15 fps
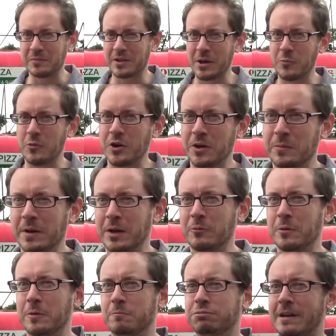could steal
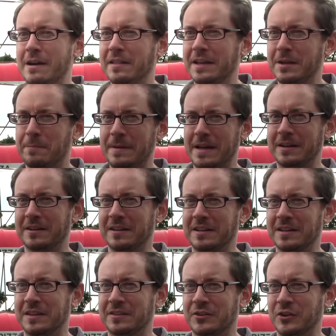and not get
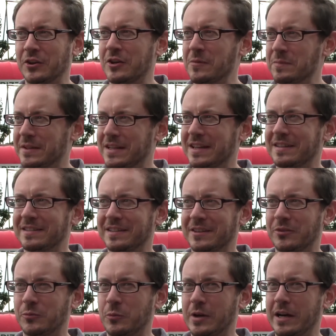caught, would they be more
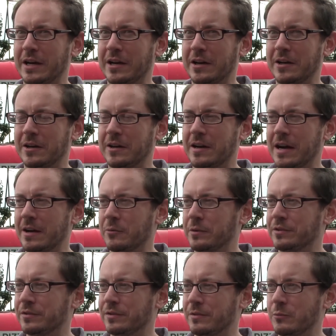likely to do it? Do
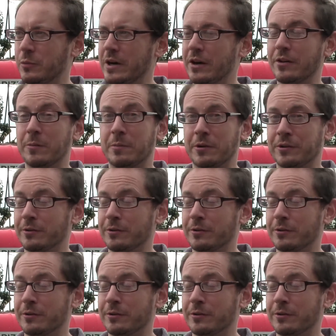you think people are